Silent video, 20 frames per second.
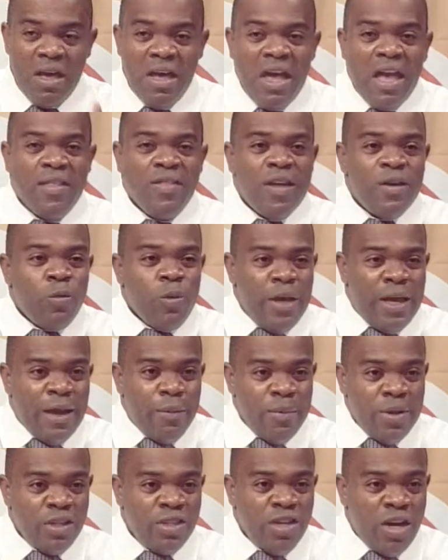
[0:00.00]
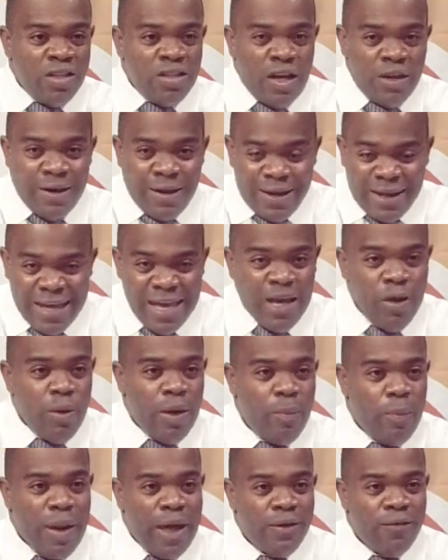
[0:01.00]
And then we can be judged on an equal
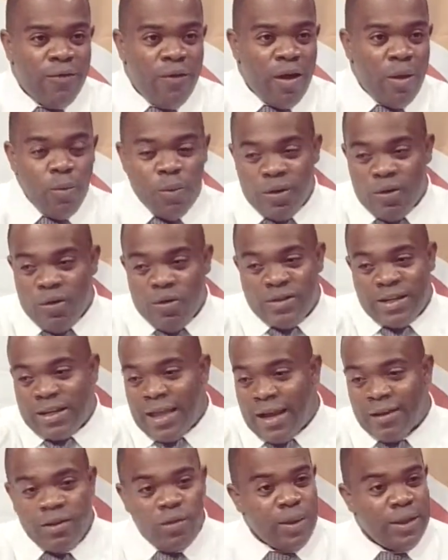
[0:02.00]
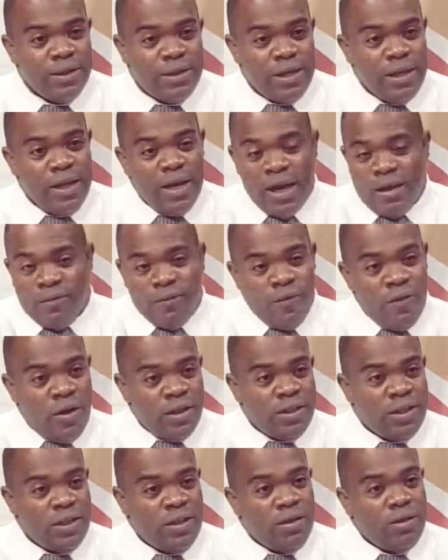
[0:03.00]
platform with those that had 20 and
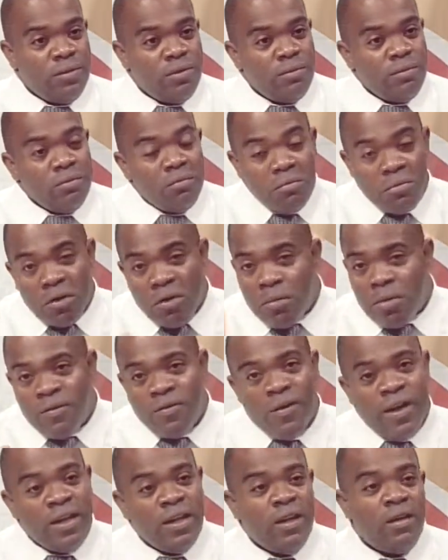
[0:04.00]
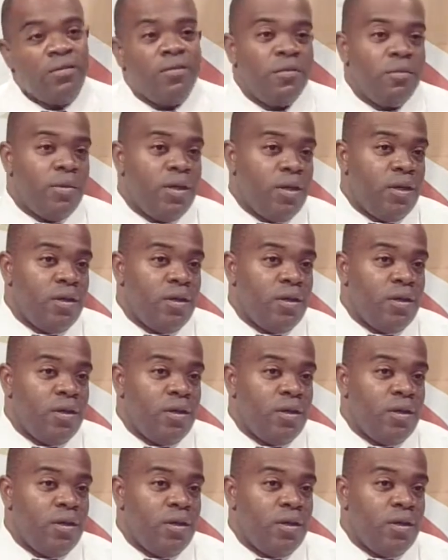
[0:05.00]
40. It'll be fine enough for me.